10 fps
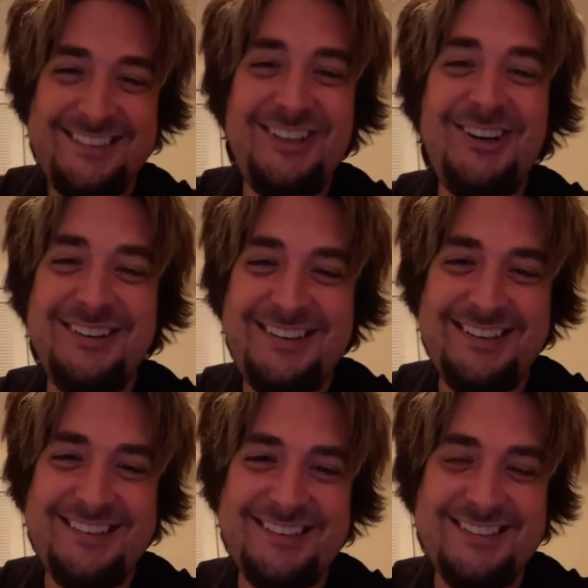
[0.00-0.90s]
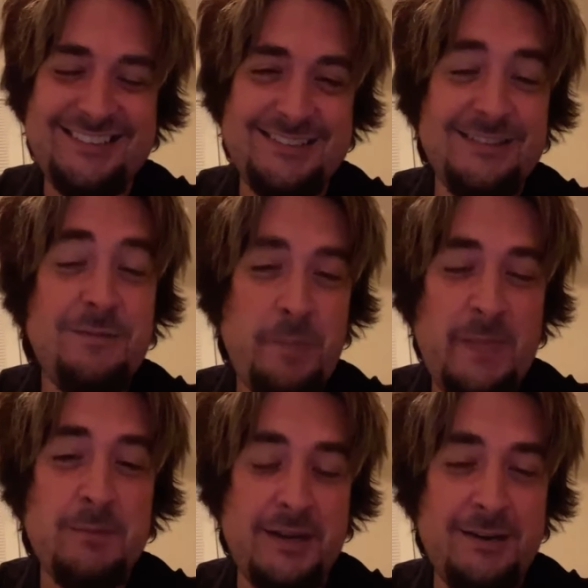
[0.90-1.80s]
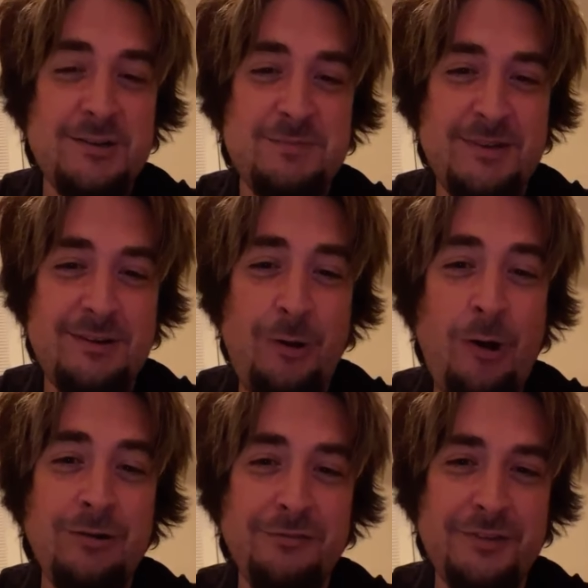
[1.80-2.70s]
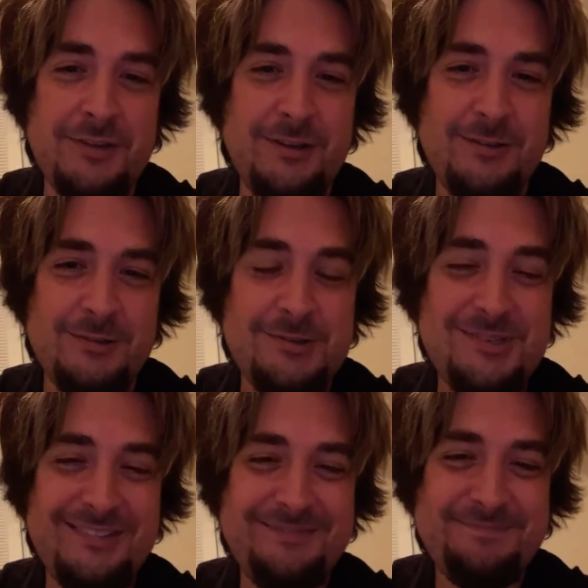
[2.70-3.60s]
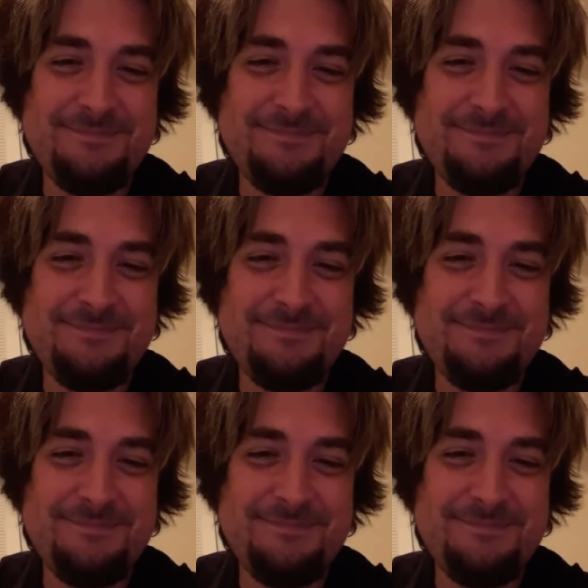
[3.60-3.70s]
oh yeah, my hair's been all of the colors.